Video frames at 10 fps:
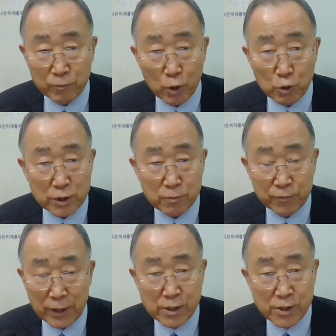for your
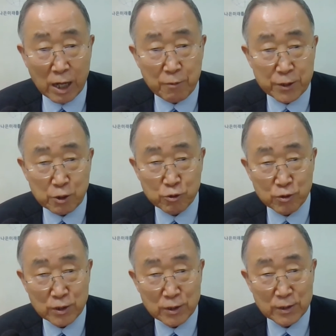very
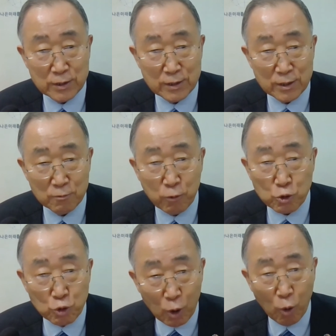selfish, for
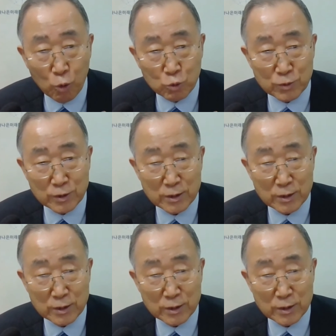your own